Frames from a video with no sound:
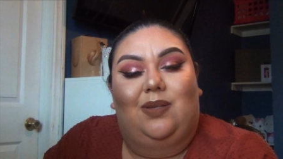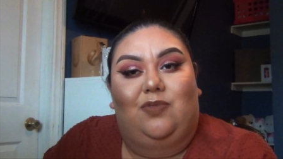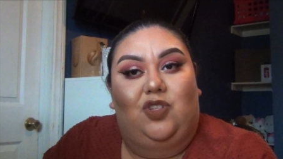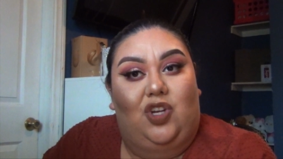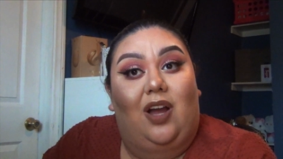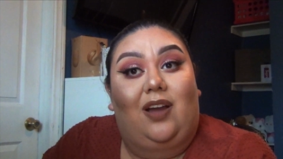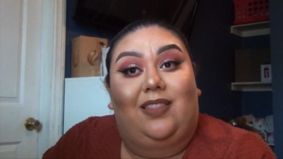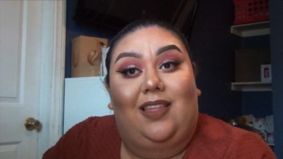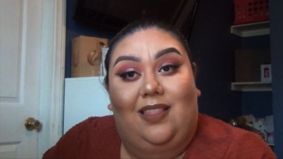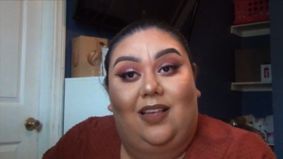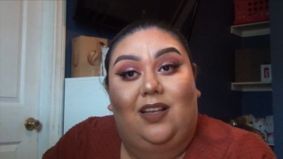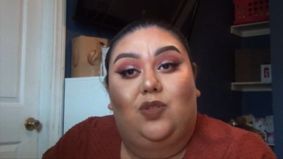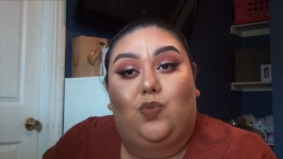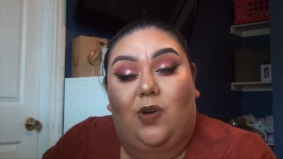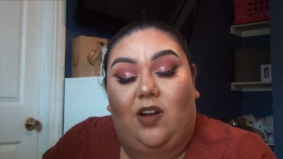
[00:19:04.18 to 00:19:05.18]
I'm shocked that
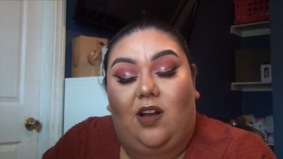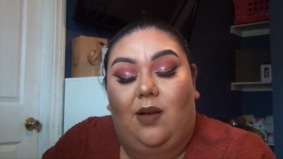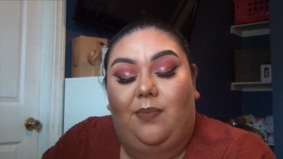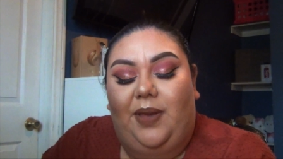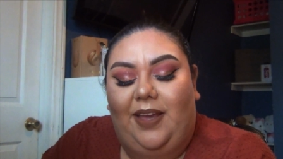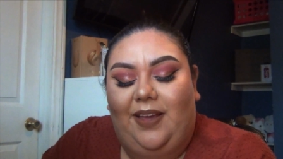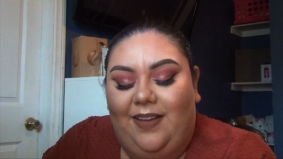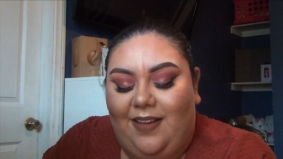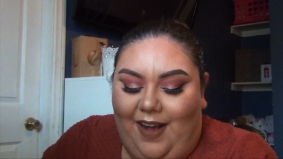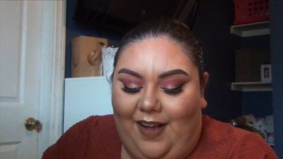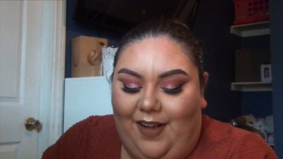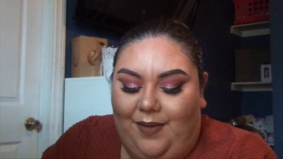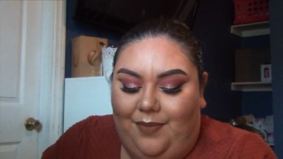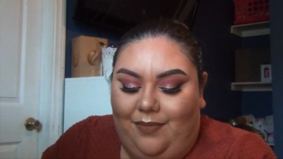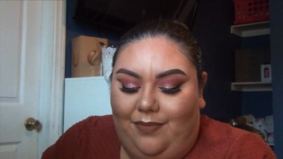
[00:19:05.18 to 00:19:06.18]
things work on me.
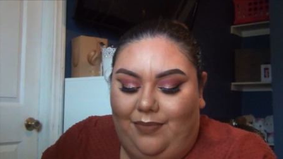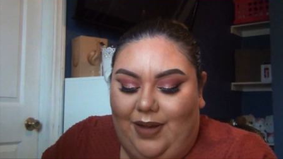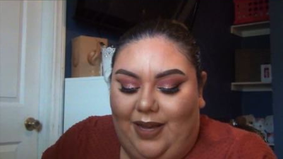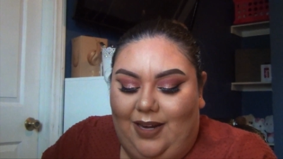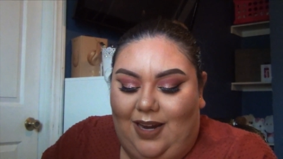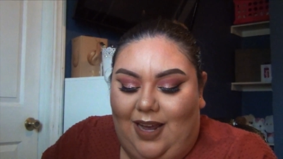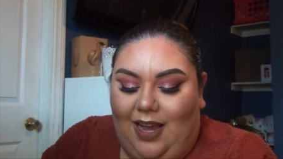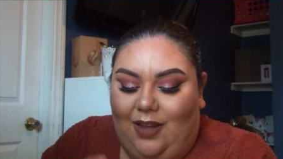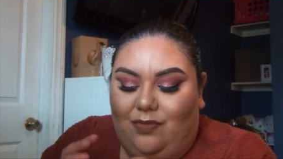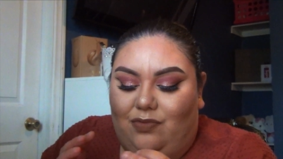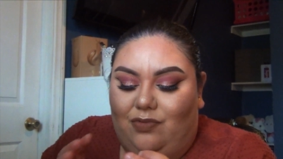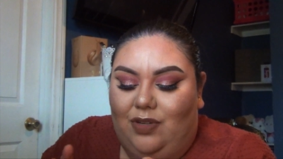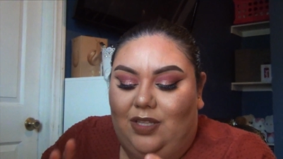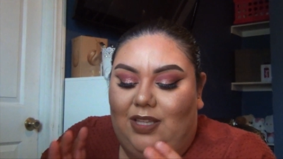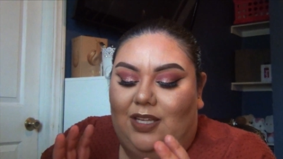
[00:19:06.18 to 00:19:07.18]
But I
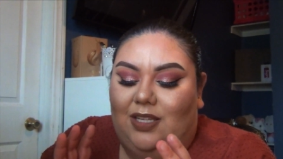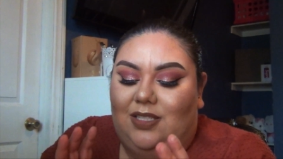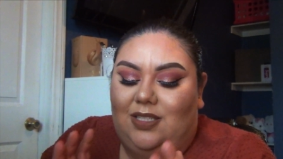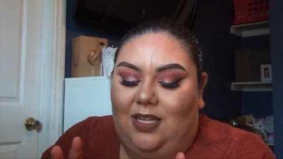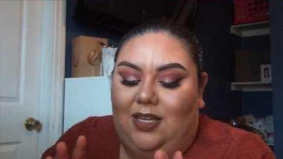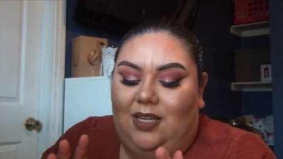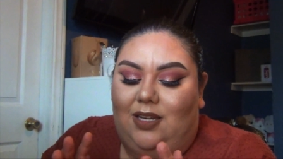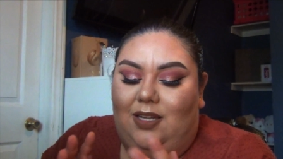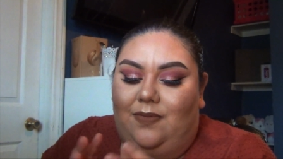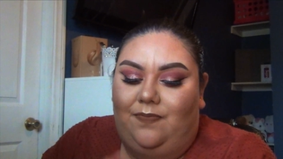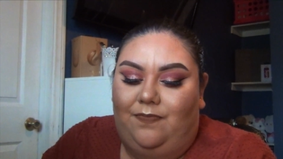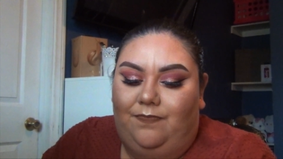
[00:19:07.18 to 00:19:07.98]
really did